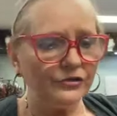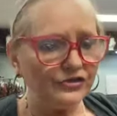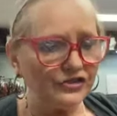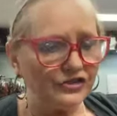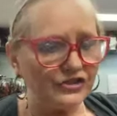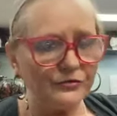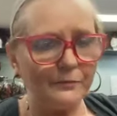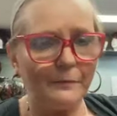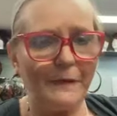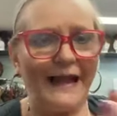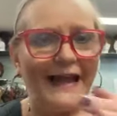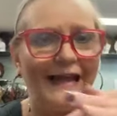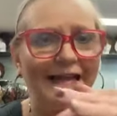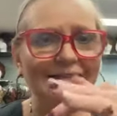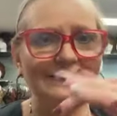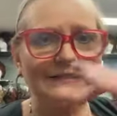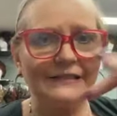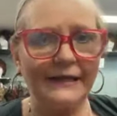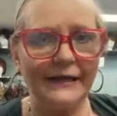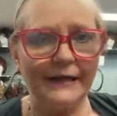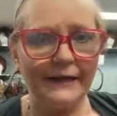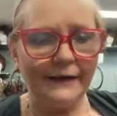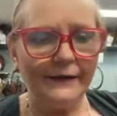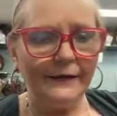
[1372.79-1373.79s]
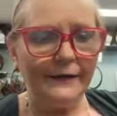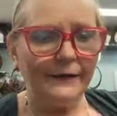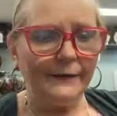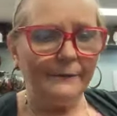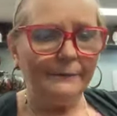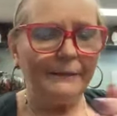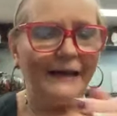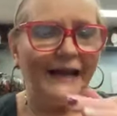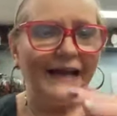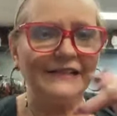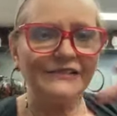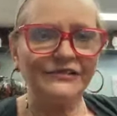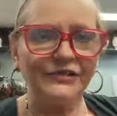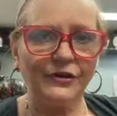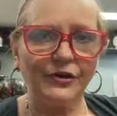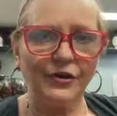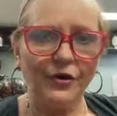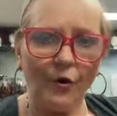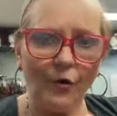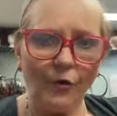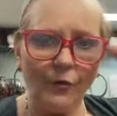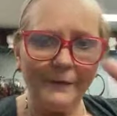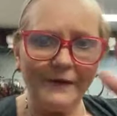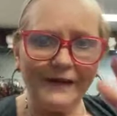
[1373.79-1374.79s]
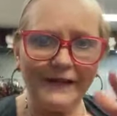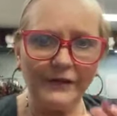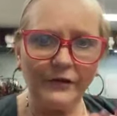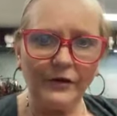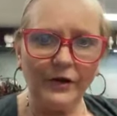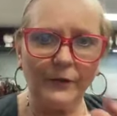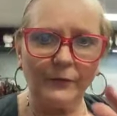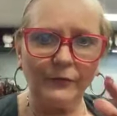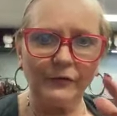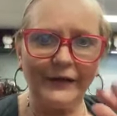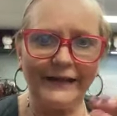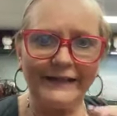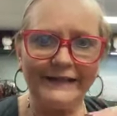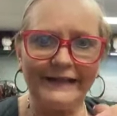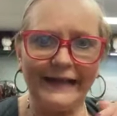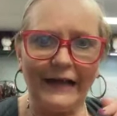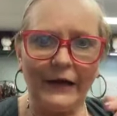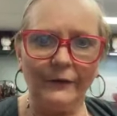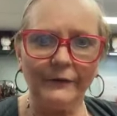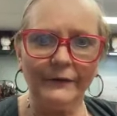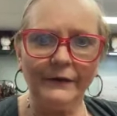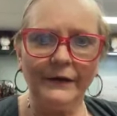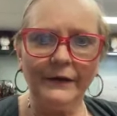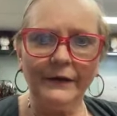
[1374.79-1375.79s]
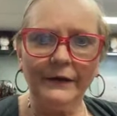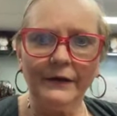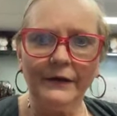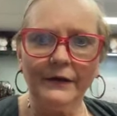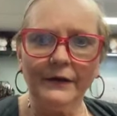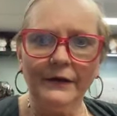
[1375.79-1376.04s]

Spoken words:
just pass a comb, it'll come right down.